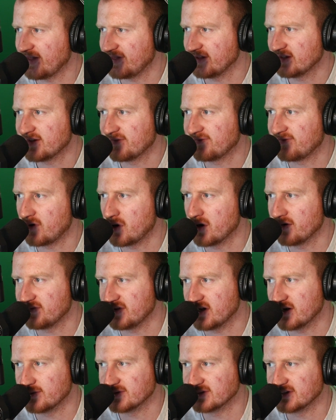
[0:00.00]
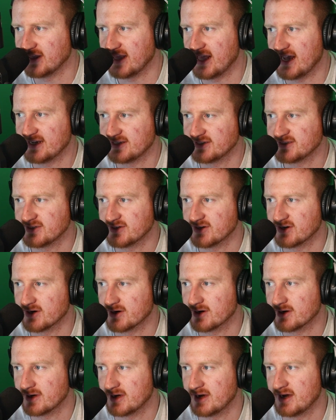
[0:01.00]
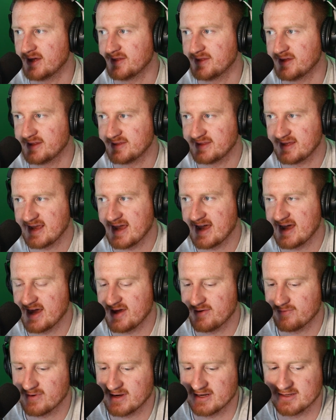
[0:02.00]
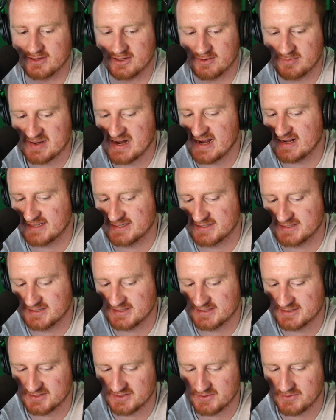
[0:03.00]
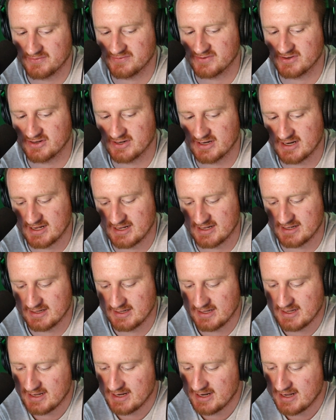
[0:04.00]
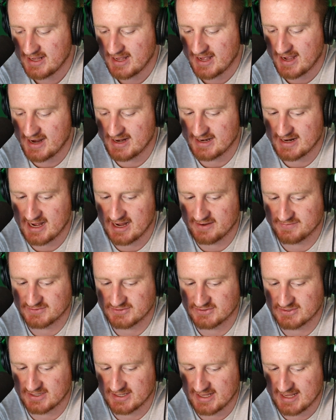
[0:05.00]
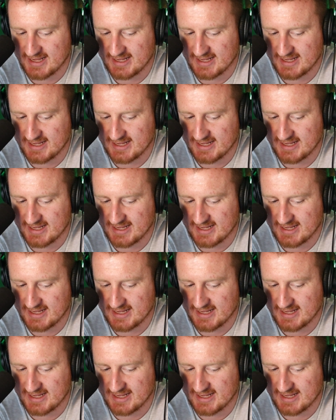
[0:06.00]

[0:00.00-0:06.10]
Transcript: I think the Favre year was the last year that they had regular practices over at Hofstra.